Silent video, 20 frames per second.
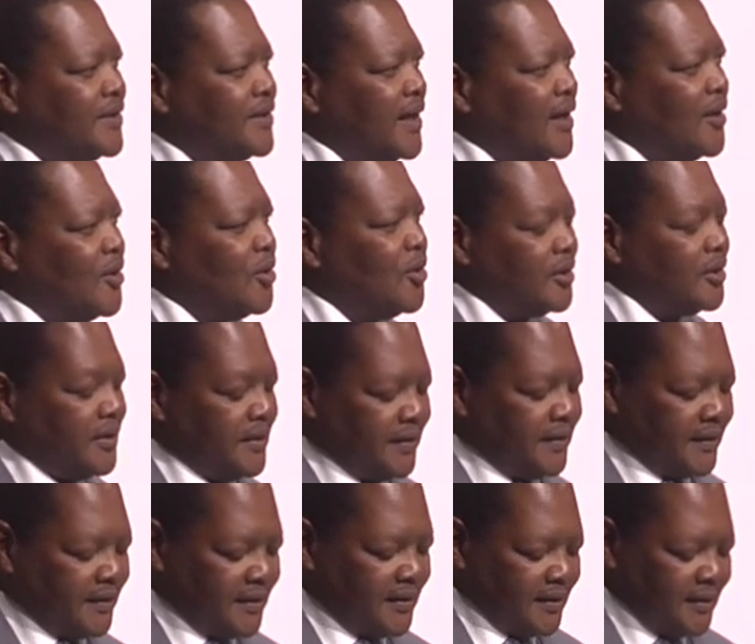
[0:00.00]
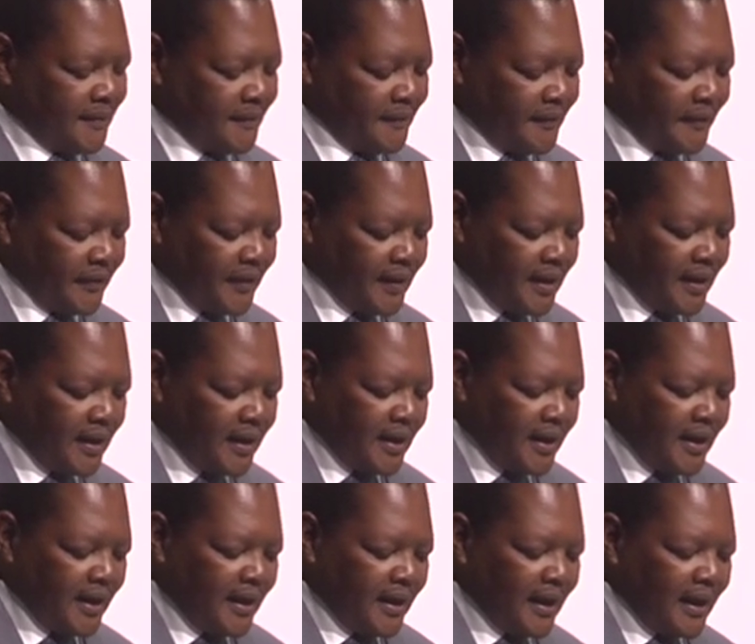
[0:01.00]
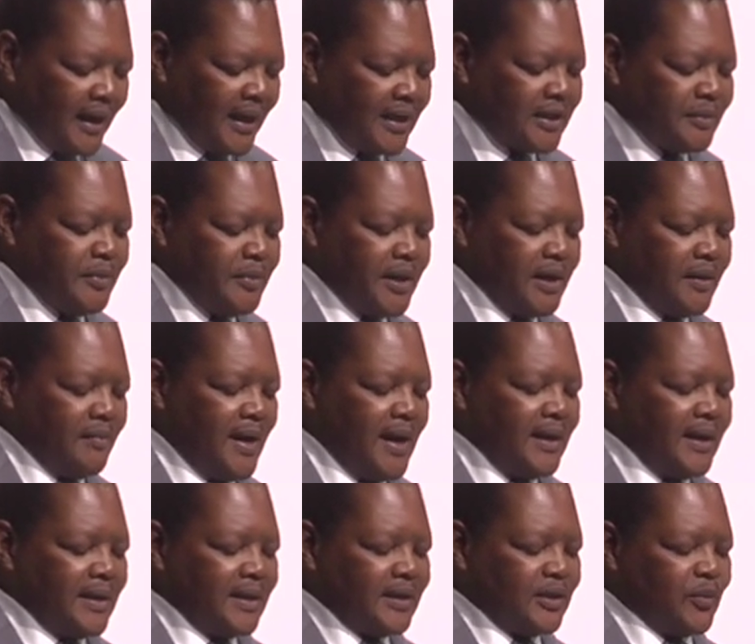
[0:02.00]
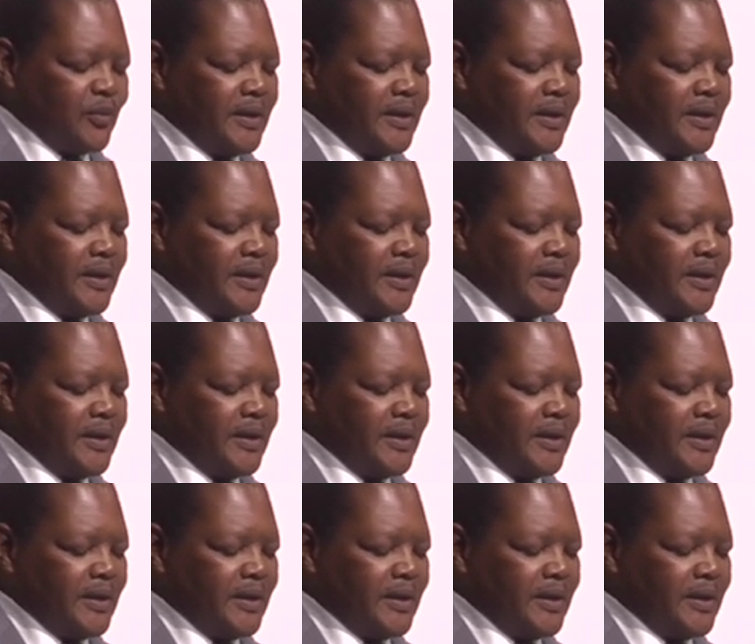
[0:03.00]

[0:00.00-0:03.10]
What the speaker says: stakeholders. Let me remind us